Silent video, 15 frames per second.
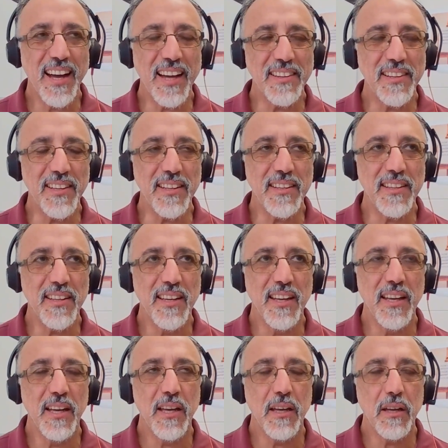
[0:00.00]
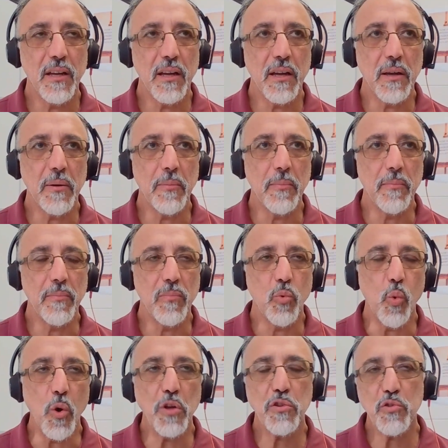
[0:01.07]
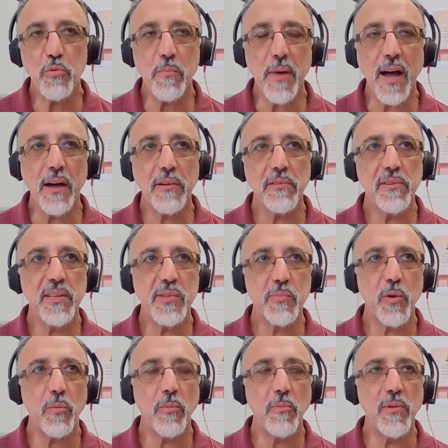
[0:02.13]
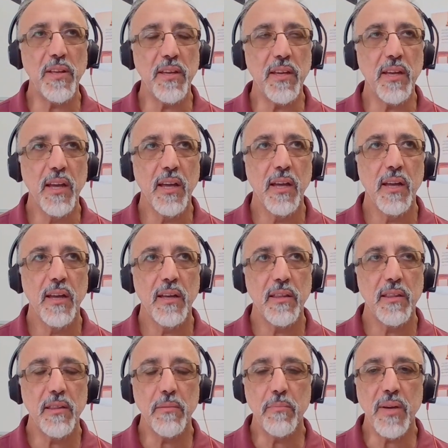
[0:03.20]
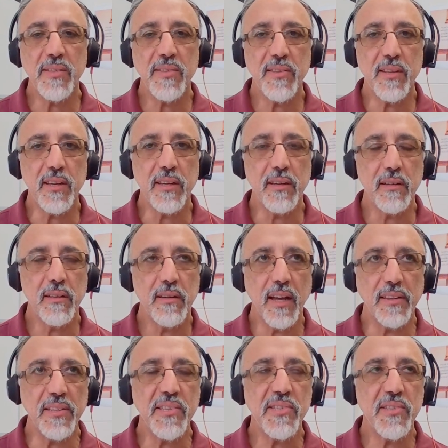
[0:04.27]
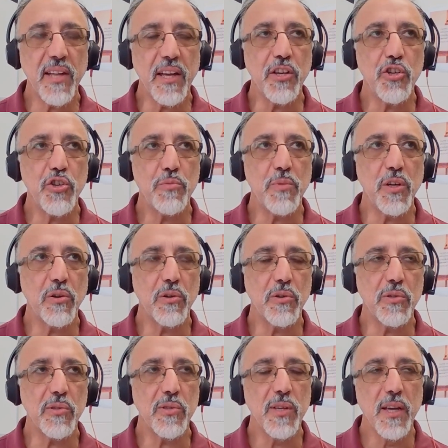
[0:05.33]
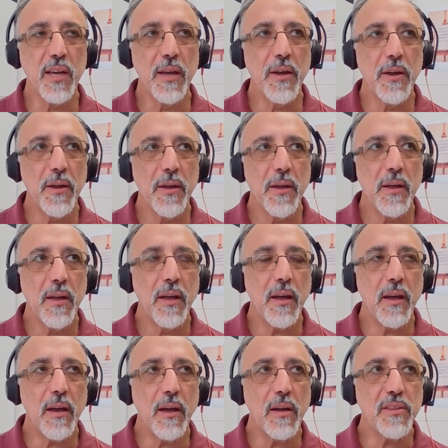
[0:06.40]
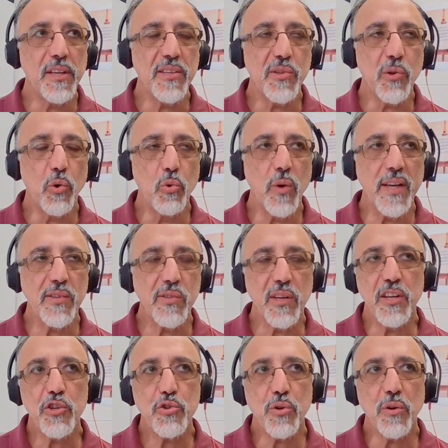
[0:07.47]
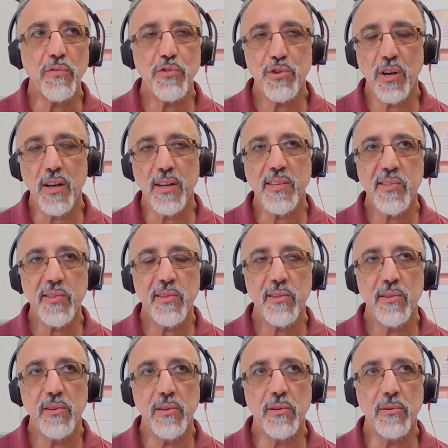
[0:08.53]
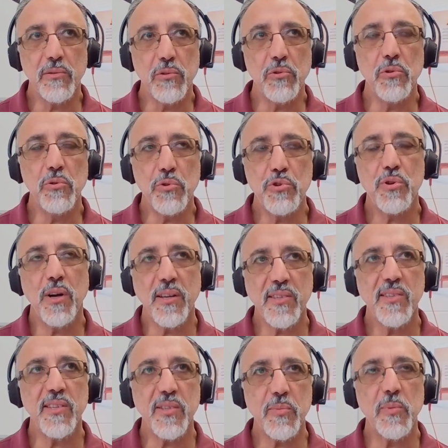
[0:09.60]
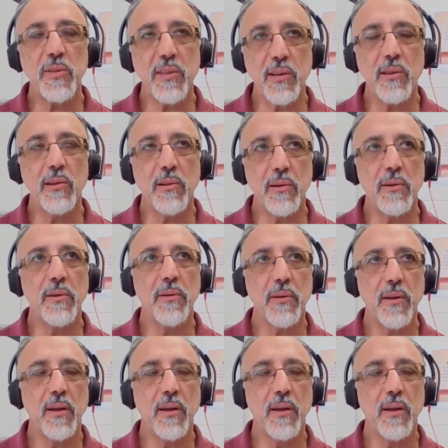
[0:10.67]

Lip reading: I think word to mouth is probably the best thing at this stage, because there's always an issue of trust. Do you trust this particular